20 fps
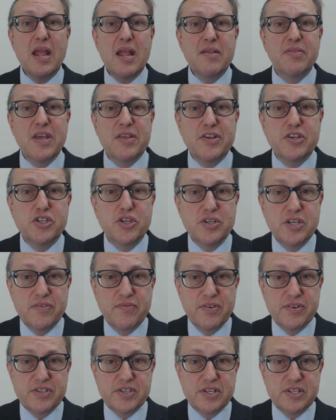They're the two
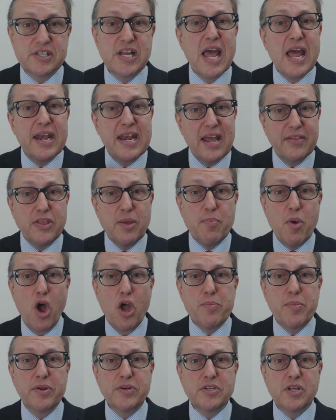differences. Now, at the
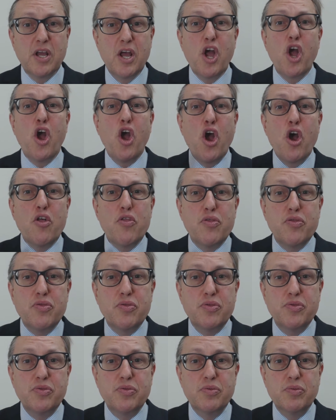moment,
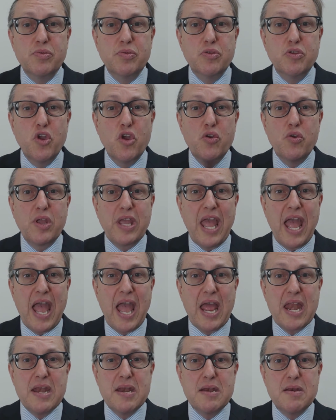you
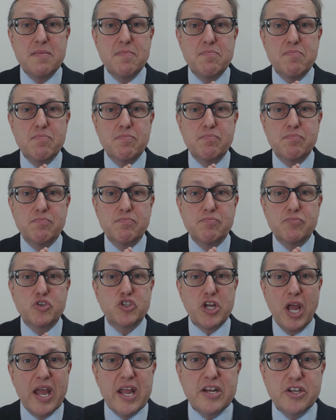can
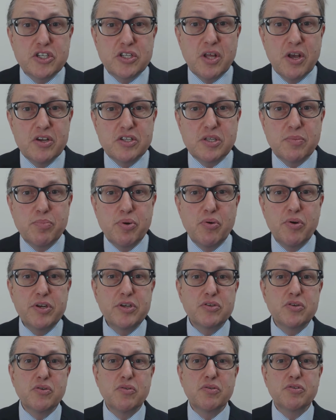change those
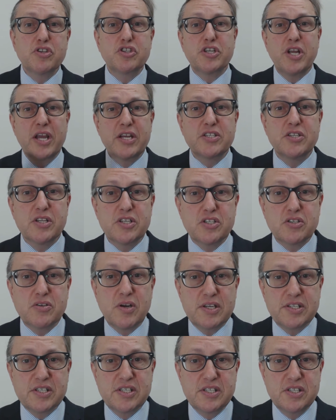appointors, change those
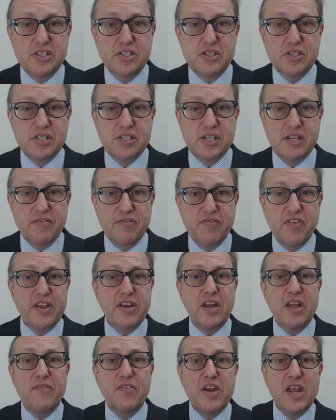trustees as you see fit.
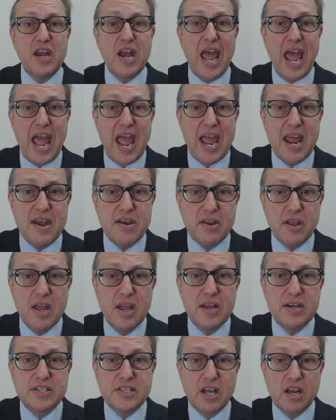If you need a hand,
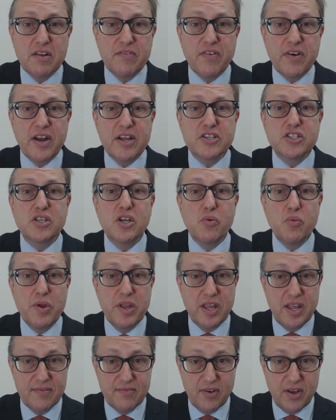telephone us. We can
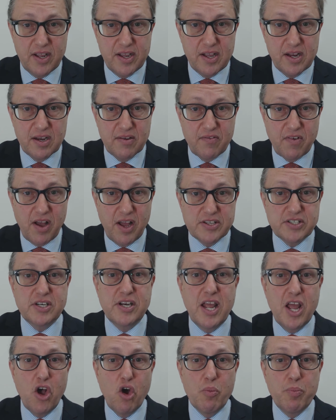give legal advice and
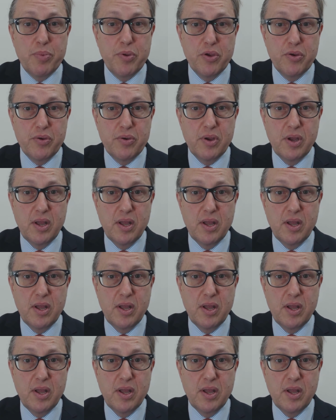help you